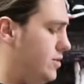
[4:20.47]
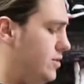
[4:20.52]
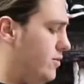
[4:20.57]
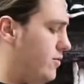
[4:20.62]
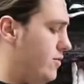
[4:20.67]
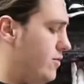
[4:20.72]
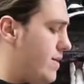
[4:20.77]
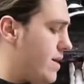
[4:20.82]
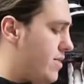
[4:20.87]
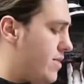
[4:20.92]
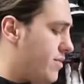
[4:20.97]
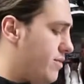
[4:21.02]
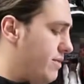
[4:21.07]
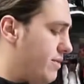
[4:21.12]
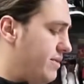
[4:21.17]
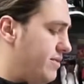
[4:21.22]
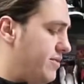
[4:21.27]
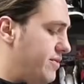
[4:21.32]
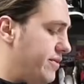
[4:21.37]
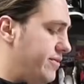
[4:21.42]
sold for about
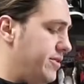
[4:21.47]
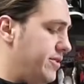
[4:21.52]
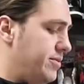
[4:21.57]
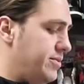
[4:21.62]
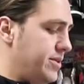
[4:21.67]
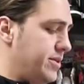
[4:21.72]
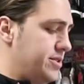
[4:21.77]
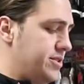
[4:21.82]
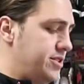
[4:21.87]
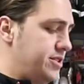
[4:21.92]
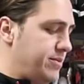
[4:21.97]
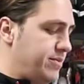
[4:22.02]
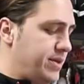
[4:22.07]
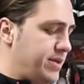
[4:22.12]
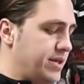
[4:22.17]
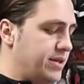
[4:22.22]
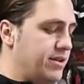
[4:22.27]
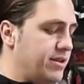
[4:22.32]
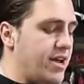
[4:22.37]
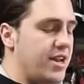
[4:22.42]
$350 plus
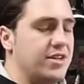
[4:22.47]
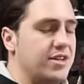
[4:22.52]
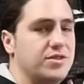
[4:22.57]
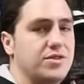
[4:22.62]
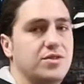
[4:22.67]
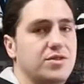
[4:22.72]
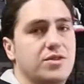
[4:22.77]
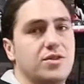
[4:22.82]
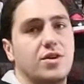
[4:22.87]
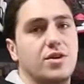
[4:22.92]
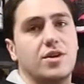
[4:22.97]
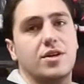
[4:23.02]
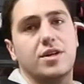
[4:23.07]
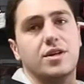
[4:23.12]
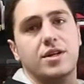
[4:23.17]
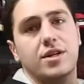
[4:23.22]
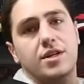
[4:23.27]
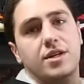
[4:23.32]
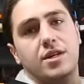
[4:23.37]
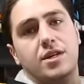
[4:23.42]
shipping. They're heading to New York.
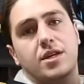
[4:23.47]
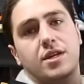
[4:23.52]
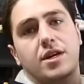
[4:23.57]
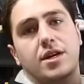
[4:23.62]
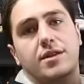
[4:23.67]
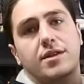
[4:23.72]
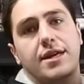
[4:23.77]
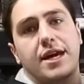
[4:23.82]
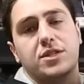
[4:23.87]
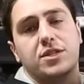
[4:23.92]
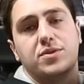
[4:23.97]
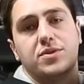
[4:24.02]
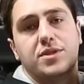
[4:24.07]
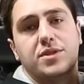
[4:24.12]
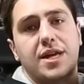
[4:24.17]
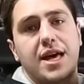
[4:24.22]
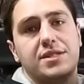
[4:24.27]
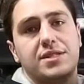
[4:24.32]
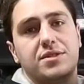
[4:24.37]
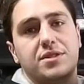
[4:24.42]
And that's what's
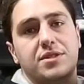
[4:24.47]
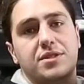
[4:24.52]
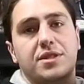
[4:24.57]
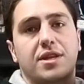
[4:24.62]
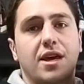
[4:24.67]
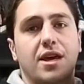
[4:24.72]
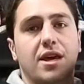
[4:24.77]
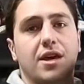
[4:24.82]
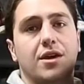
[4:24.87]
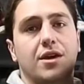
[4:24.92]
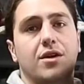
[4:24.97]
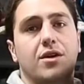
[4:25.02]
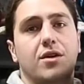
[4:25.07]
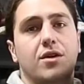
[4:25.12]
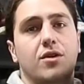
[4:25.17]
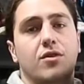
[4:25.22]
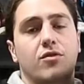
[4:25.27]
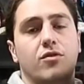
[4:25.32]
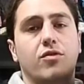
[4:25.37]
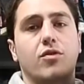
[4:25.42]
last on the day
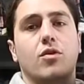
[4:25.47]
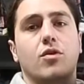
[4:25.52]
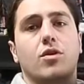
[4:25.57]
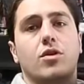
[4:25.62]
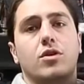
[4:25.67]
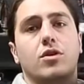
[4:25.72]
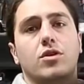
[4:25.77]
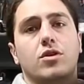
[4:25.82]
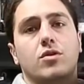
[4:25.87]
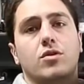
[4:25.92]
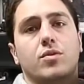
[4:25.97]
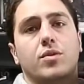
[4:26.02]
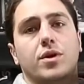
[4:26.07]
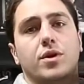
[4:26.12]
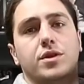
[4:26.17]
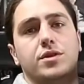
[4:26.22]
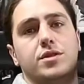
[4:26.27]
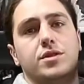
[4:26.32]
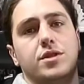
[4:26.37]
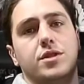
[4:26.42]
for
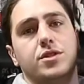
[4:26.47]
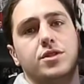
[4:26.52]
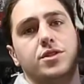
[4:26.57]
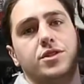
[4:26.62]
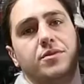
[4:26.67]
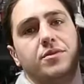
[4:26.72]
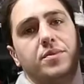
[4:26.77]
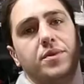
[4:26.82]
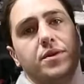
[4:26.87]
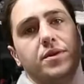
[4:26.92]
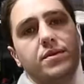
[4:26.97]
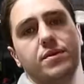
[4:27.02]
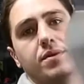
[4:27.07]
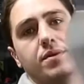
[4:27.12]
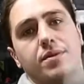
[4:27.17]
what's shipping.